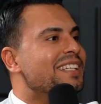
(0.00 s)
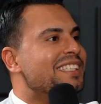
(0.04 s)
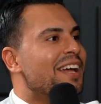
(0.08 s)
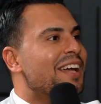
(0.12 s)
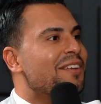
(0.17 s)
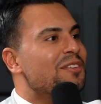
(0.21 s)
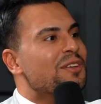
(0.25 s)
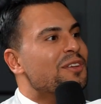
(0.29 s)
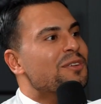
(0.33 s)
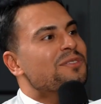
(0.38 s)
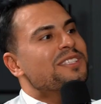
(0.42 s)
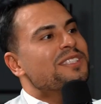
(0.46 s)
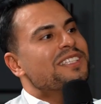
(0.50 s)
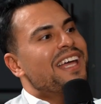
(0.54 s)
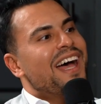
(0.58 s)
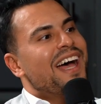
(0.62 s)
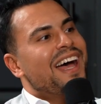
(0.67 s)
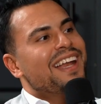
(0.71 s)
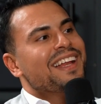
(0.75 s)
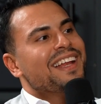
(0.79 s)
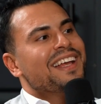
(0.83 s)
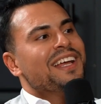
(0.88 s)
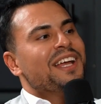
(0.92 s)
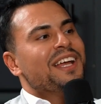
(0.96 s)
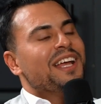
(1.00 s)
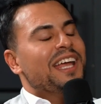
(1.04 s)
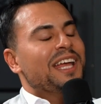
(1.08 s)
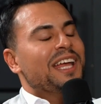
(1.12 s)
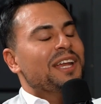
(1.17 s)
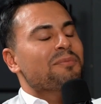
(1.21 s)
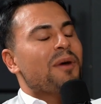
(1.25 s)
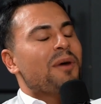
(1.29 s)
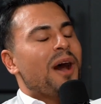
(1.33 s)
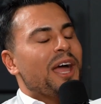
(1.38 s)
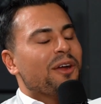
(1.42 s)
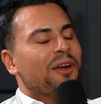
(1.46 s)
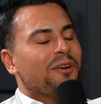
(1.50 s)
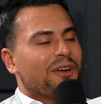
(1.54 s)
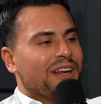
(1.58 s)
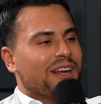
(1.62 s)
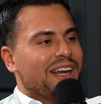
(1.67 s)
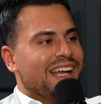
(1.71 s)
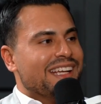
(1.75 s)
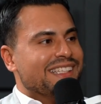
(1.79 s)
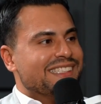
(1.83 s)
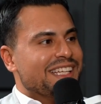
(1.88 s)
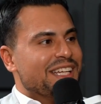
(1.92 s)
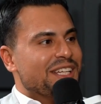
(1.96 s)
I've used that in my
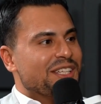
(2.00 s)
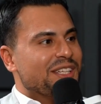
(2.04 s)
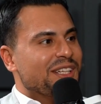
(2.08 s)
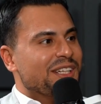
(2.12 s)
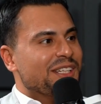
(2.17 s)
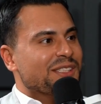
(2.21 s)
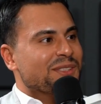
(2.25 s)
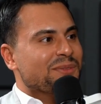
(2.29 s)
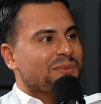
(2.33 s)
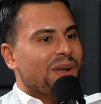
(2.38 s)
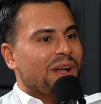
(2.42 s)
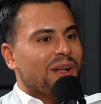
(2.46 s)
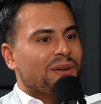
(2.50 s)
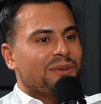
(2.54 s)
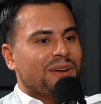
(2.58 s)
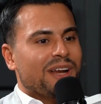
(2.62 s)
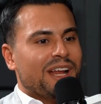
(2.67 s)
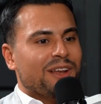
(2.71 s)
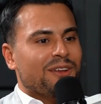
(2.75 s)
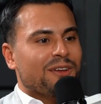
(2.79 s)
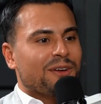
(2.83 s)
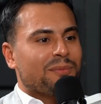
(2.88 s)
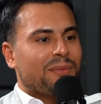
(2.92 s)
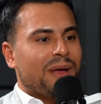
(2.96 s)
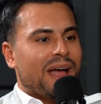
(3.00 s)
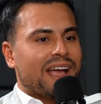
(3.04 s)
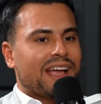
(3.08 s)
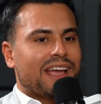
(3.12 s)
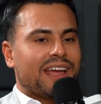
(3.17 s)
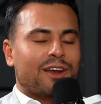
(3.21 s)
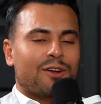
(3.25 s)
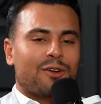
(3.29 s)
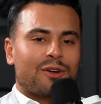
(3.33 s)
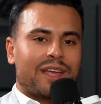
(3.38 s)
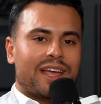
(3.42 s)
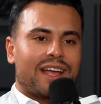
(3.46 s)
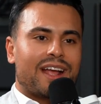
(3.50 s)
organization as well. When I look back at, okay,